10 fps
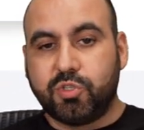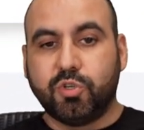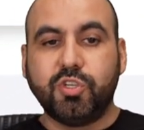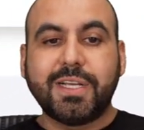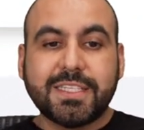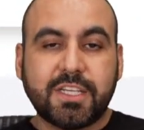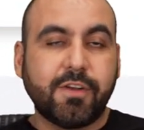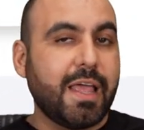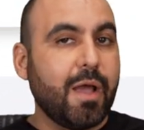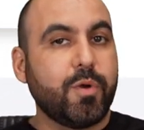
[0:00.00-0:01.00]
So do
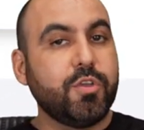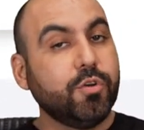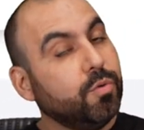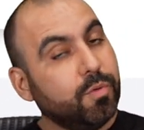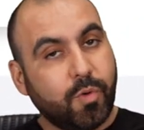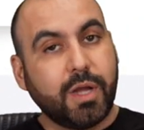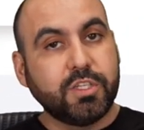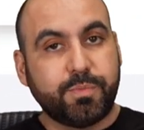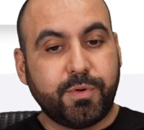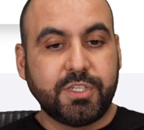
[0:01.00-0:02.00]
consider that when you want
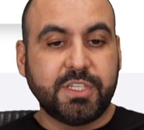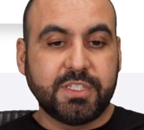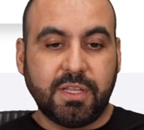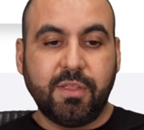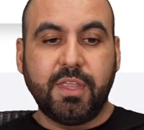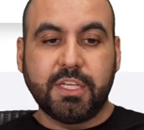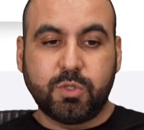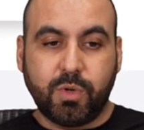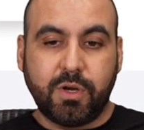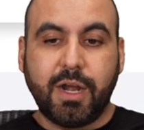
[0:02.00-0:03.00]
to purchase
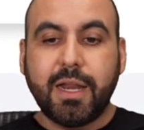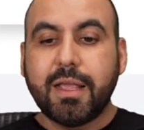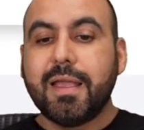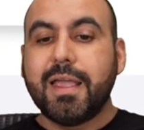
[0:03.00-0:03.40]
this one, all right?